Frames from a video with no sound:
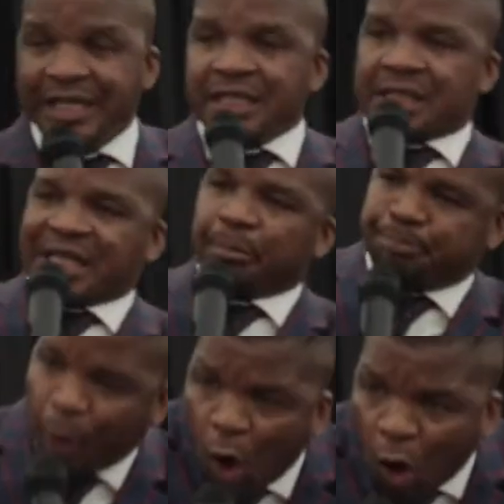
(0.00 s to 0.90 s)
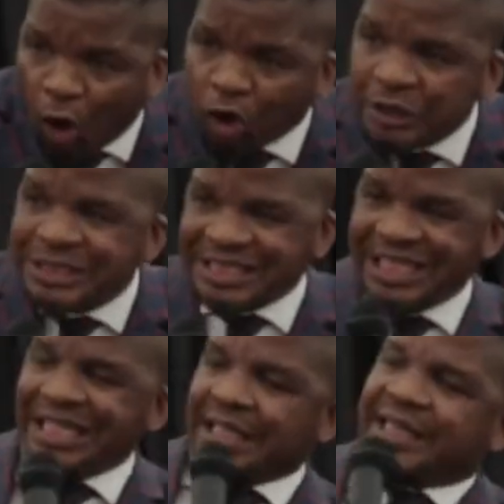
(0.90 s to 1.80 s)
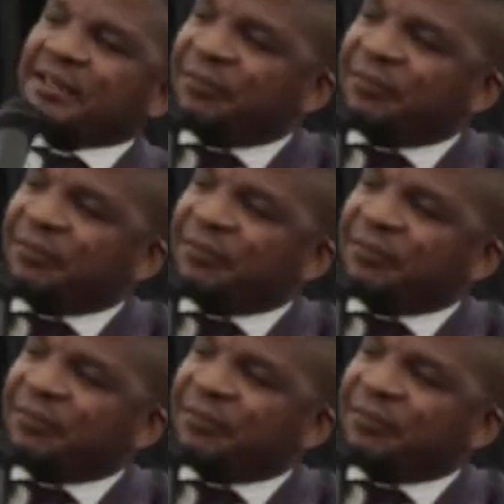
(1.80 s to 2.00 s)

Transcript: support the